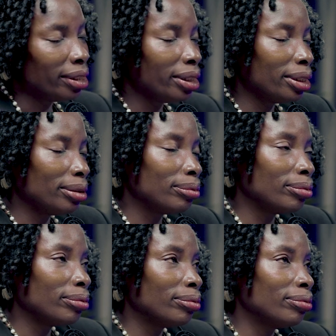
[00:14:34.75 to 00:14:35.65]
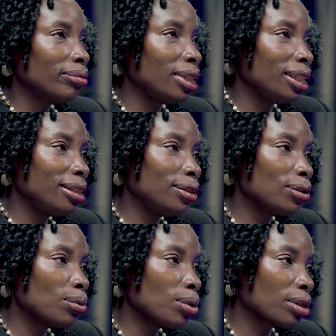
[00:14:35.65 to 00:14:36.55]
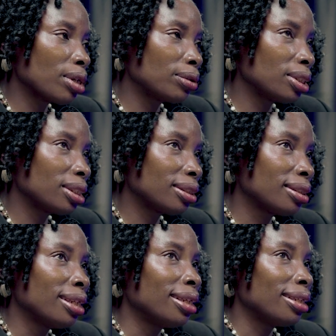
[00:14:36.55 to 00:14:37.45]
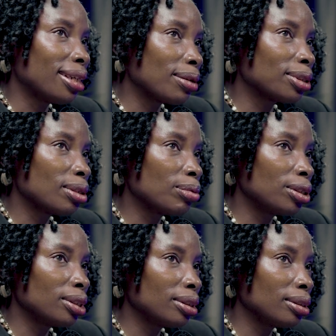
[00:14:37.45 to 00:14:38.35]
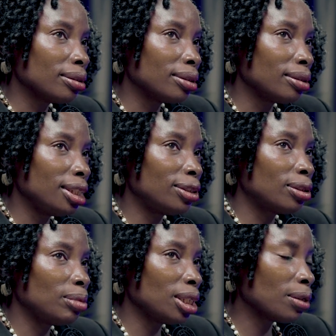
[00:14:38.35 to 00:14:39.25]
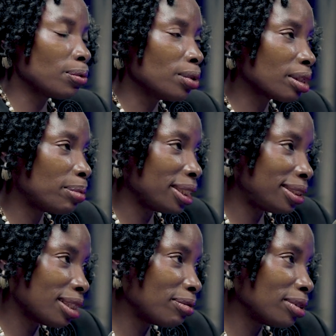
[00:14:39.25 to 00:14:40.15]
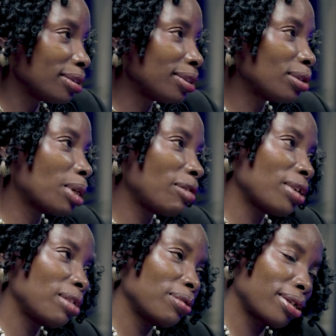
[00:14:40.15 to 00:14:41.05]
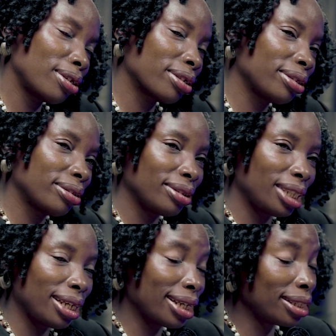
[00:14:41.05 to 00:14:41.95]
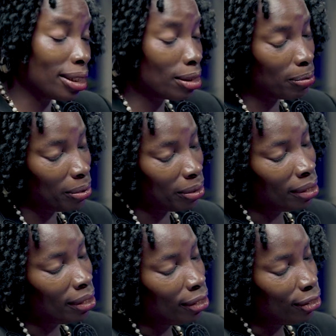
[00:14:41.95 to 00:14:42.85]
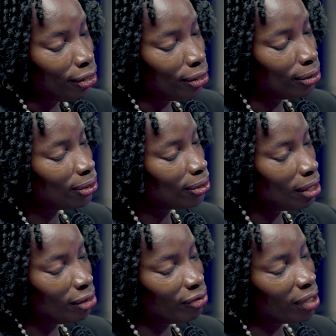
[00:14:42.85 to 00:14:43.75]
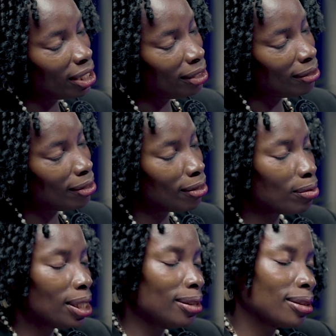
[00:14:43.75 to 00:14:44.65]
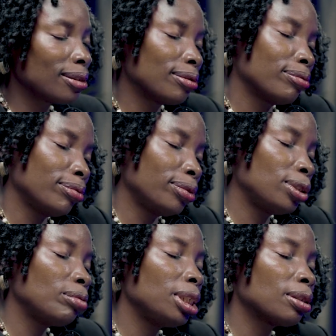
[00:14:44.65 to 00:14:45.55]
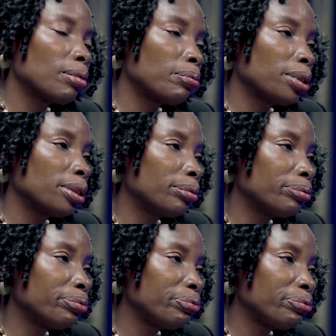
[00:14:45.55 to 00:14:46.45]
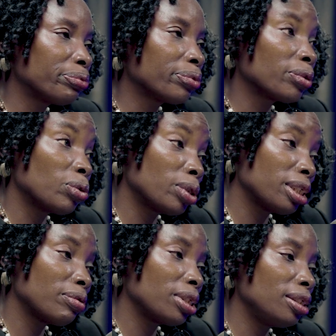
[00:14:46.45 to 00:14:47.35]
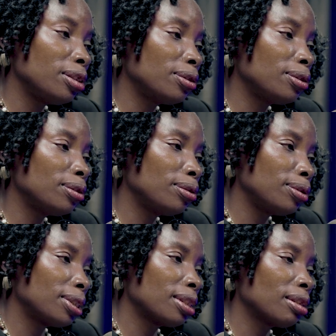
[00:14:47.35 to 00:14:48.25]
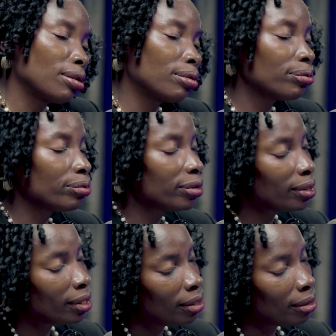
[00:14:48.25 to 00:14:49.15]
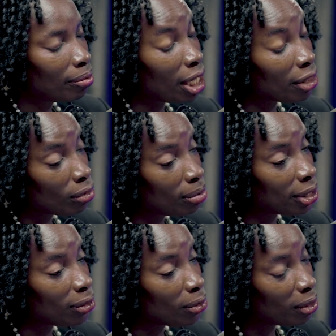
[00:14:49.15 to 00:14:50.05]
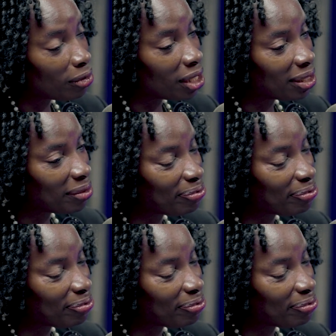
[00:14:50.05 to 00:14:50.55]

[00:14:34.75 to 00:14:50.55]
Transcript: they need to work around it. Now, someone needs to be at work by 7, so by 5 o'clock, they're lining up, so they'll find other ways to meet up whatever they need to do using the bathrooms and all of that.